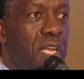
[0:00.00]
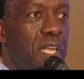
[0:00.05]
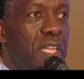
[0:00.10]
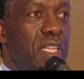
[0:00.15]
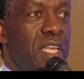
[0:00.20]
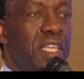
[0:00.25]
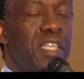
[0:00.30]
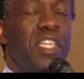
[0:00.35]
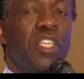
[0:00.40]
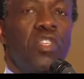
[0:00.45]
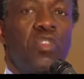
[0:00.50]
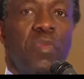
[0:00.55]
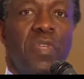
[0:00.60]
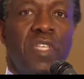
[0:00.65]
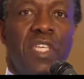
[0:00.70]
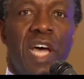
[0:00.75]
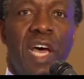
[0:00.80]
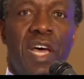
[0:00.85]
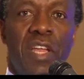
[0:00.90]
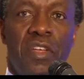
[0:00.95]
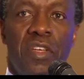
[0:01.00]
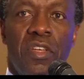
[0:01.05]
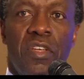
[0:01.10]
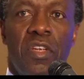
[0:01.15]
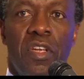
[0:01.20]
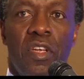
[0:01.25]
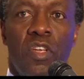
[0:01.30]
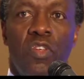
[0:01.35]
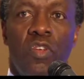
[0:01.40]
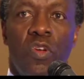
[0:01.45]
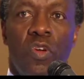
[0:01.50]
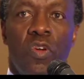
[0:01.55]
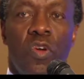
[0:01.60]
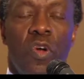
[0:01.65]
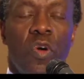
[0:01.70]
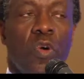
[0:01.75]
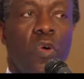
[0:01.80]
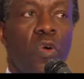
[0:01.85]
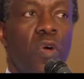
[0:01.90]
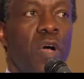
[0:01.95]
that need to be done to
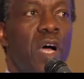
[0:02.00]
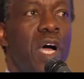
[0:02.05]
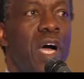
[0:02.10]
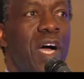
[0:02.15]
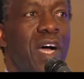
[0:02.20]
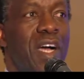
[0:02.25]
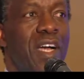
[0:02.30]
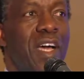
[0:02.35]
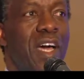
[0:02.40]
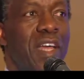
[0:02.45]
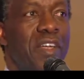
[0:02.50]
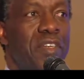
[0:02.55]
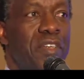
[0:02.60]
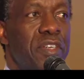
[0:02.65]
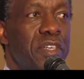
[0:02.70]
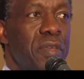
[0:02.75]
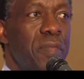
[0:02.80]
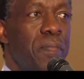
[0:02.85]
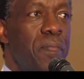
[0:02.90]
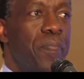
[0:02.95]
grow our country.